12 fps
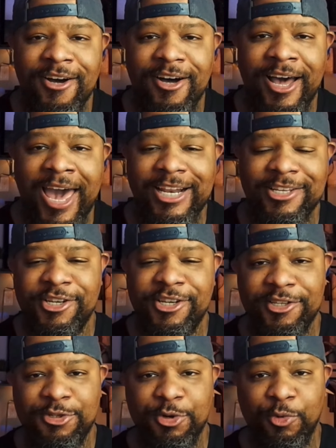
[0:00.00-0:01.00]
Uh, I had a
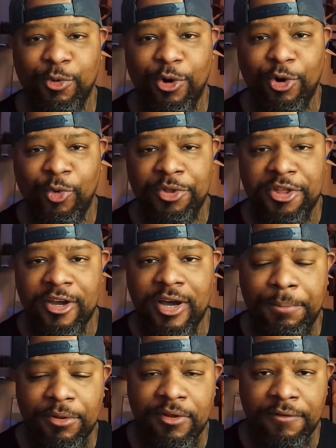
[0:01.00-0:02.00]
chance to roll with a
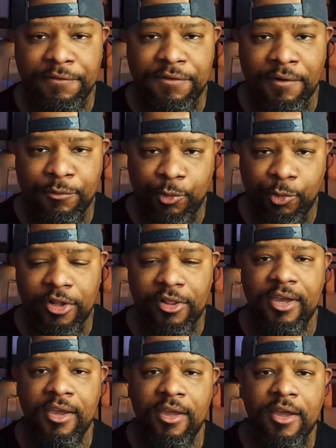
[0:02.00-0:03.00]
couple of, of
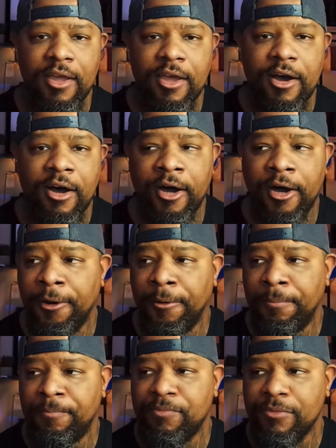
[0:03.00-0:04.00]
really
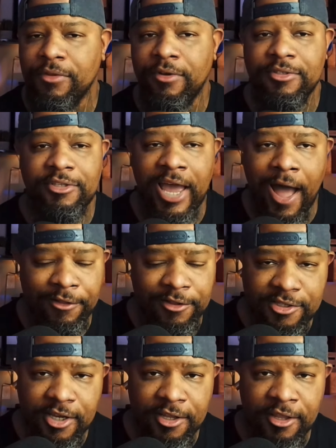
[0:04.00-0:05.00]
um,
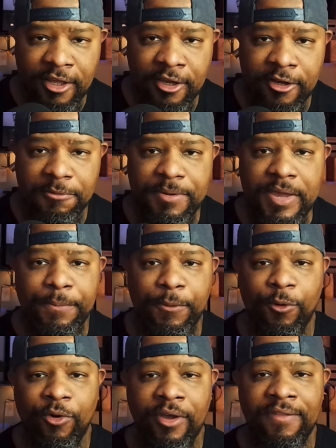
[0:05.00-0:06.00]
talented and good
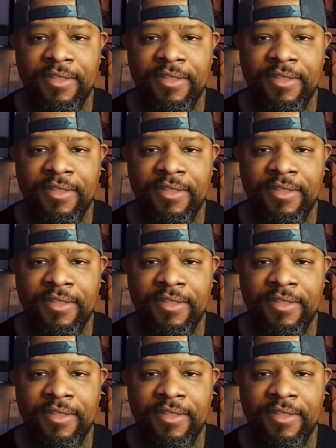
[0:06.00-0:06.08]
people.